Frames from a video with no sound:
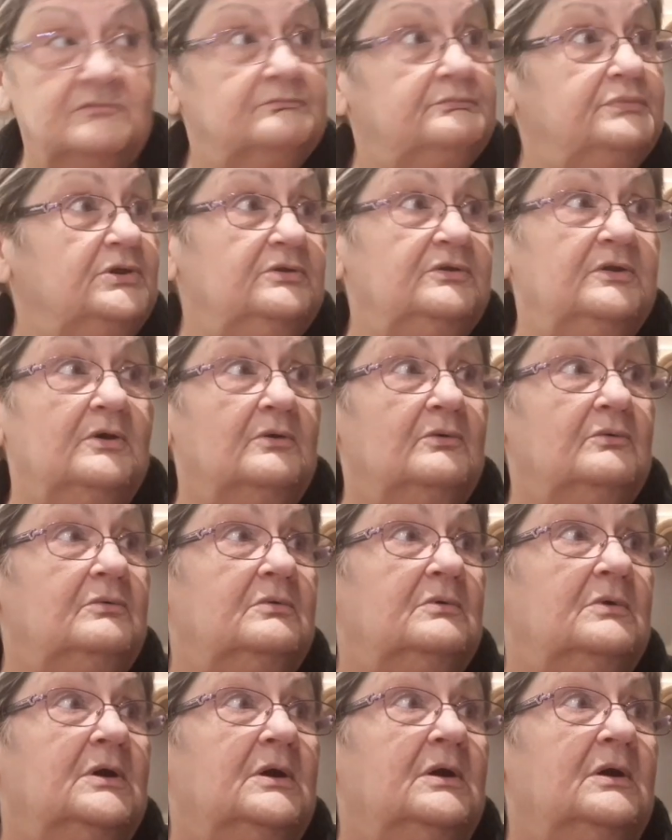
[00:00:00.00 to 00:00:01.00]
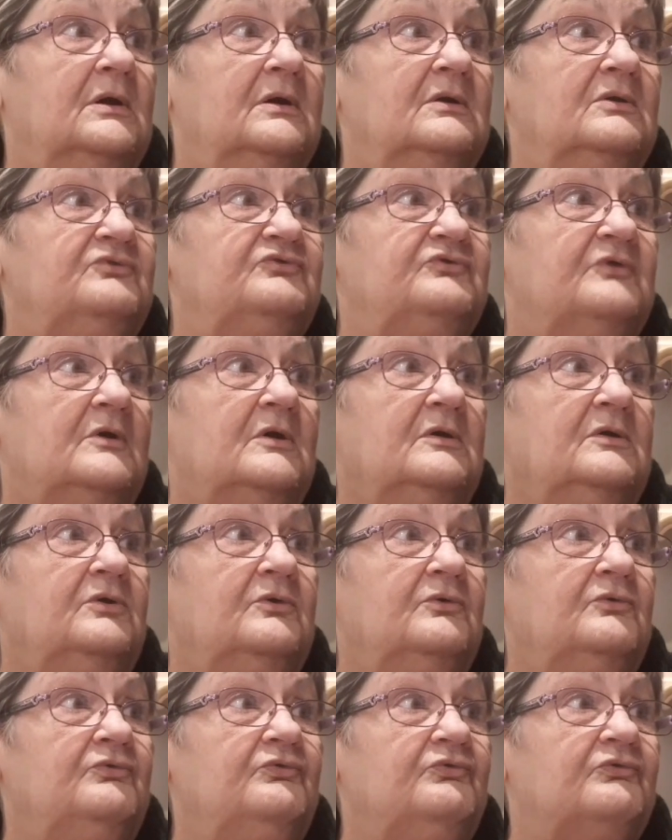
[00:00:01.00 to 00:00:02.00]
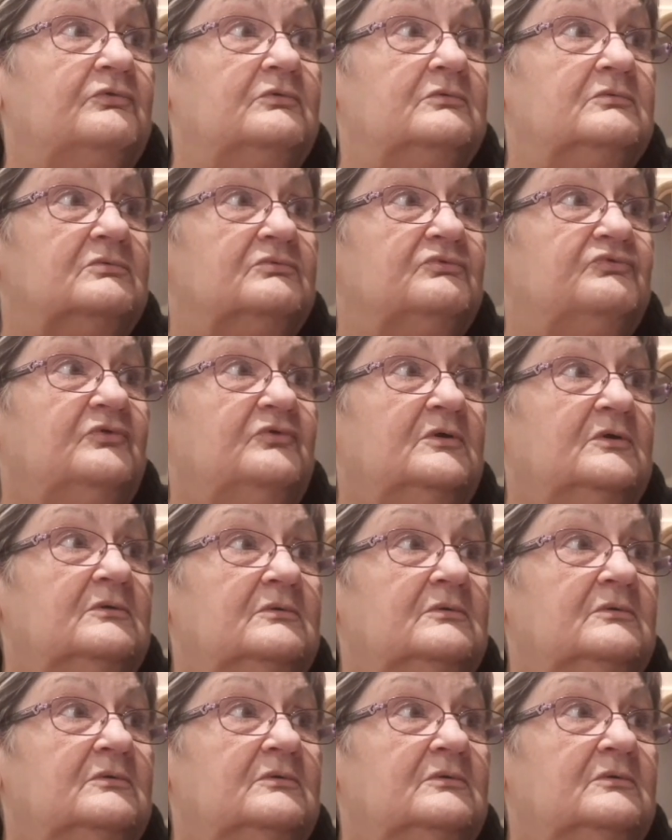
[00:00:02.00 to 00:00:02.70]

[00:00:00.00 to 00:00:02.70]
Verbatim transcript: but no uh, tacos. So,